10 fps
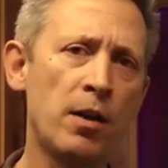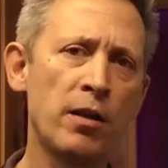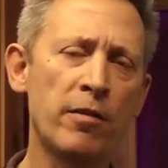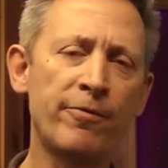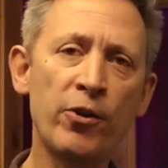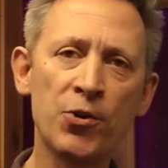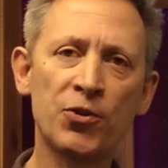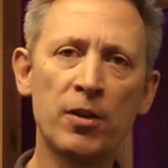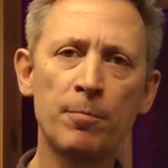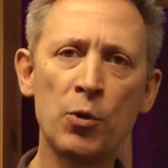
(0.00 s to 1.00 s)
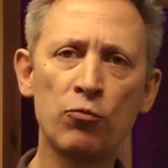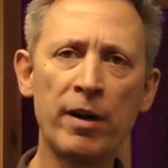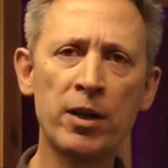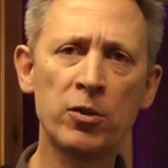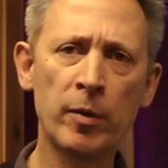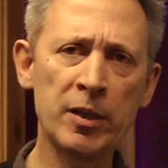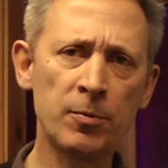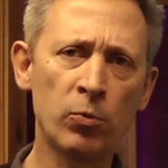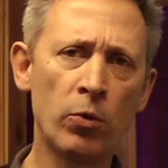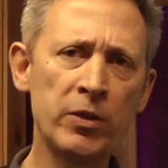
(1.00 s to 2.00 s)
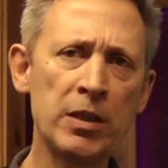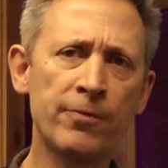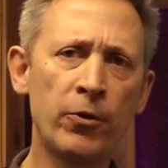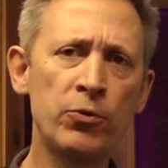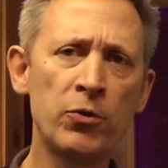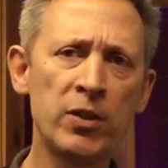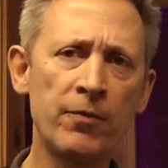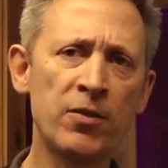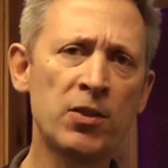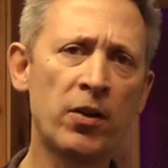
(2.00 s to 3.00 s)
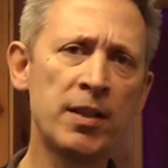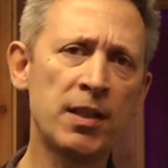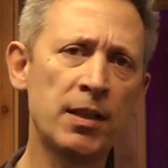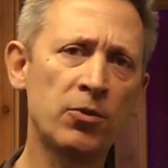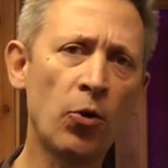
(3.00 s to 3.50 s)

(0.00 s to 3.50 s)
The first and most recognisable of these photosynthesizing